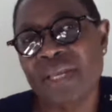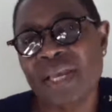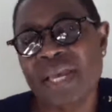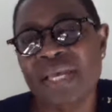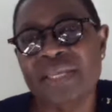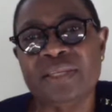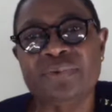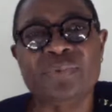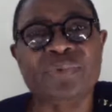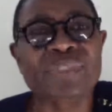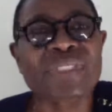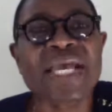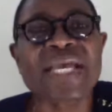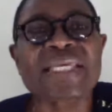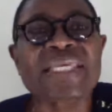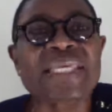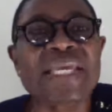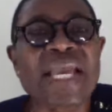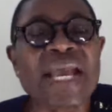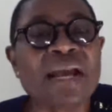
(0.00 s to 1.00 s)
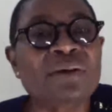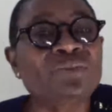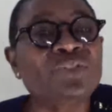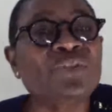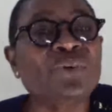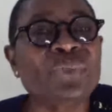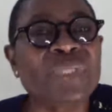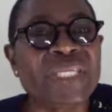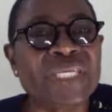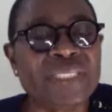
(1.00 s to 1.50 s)
and it was like he count
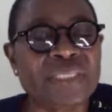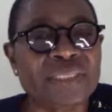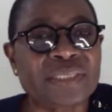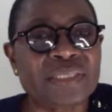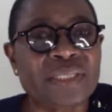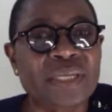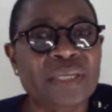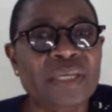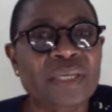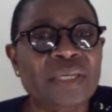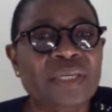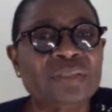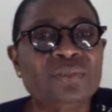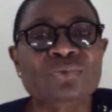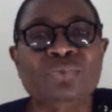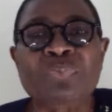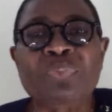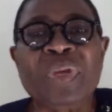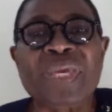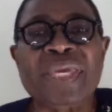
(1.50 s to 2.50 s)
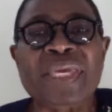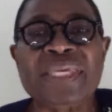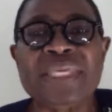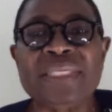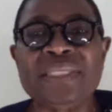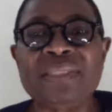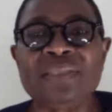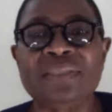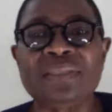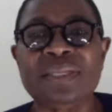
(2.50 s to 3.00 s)
on it to
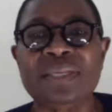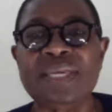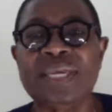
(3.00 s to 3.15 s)
pay.